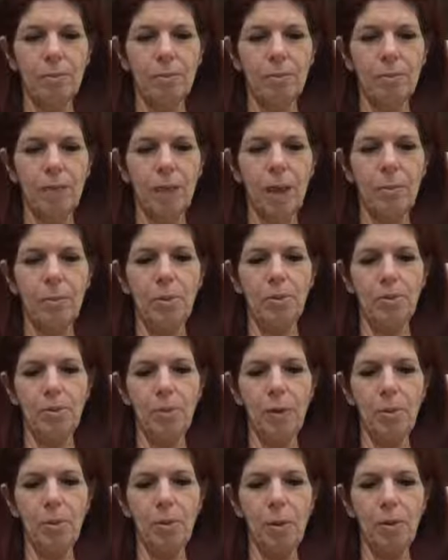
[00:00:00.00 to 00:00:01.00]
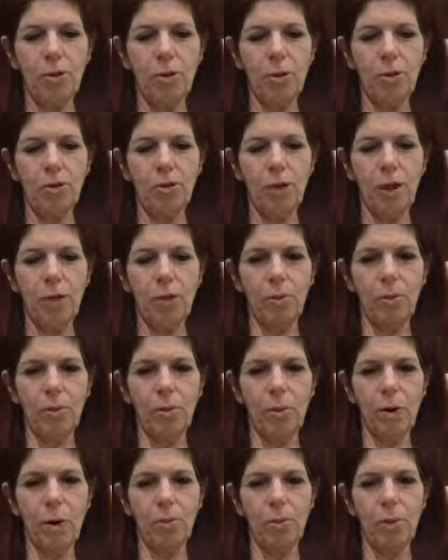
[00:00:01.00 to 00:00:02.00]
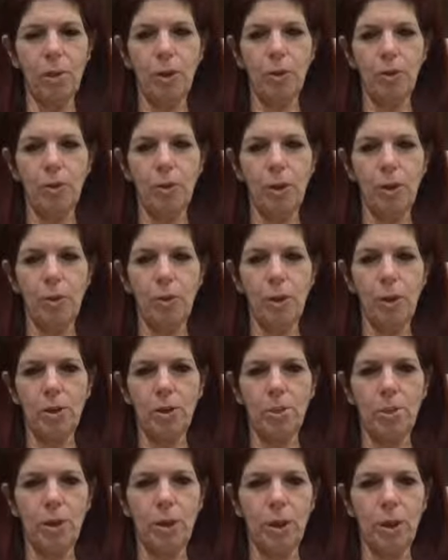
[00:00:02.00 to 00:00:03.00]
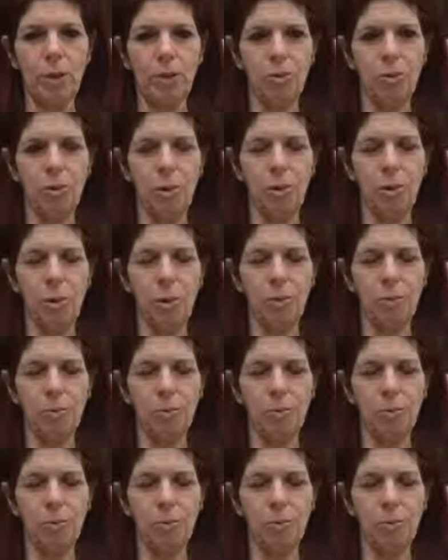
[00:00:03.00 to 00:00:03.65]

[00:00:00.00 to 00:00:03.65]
I was there watching Faith grow up, and you were there watching my kids grow up.